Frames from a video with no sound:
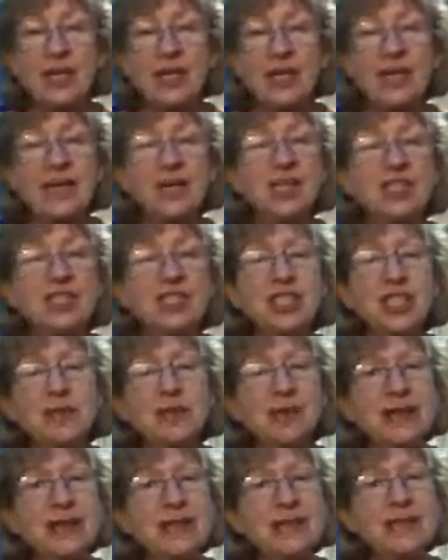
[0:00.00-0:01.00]
and a
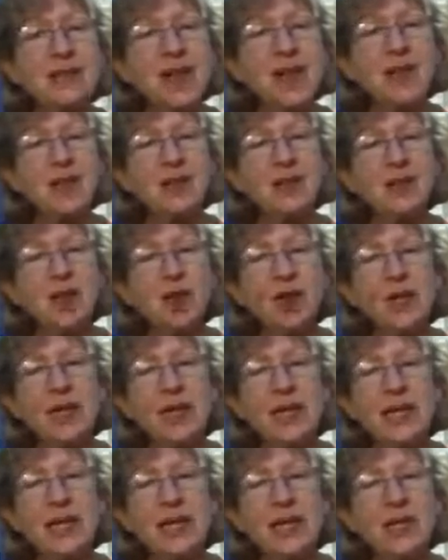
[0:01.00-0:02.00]
shimmering tunnel
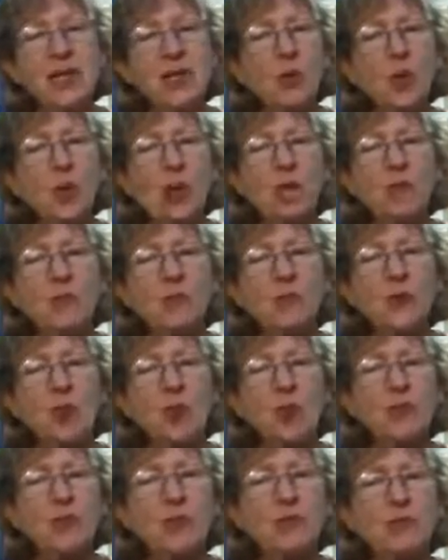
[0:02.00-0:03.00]
opening in a wall of
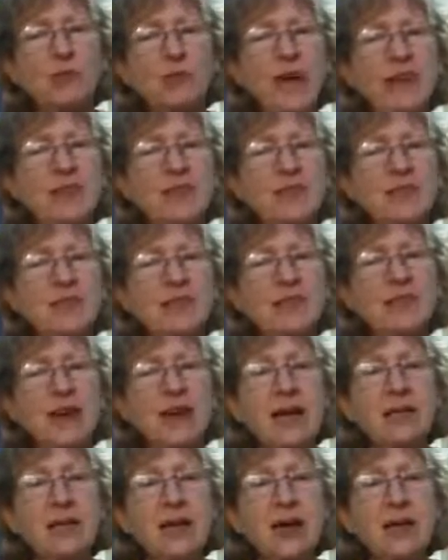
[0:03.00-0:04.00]
water rising
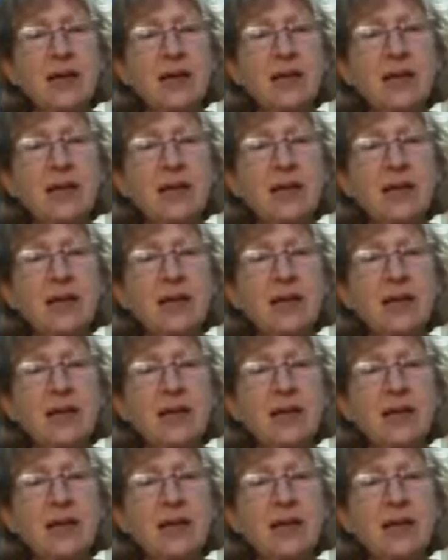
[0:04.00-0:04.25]
around them.